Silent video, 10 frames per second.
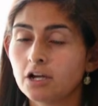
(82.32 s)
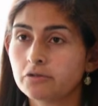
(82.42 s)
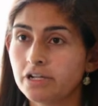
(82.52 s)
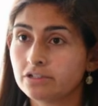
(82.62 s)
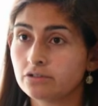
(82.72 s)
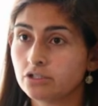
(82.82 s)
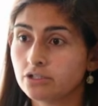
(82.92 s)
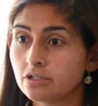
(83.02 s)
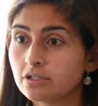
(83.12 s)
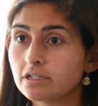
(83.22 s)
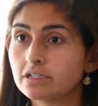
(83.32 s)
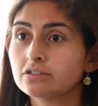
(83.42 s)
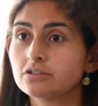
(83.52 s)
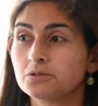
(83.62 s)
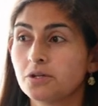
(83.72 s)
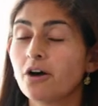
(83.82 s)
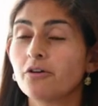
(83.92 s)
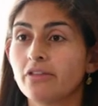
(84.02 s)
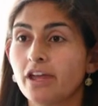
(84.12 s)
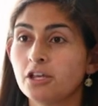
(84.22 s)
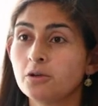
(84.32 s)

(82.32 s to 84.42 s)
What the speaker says: connector journeys to how the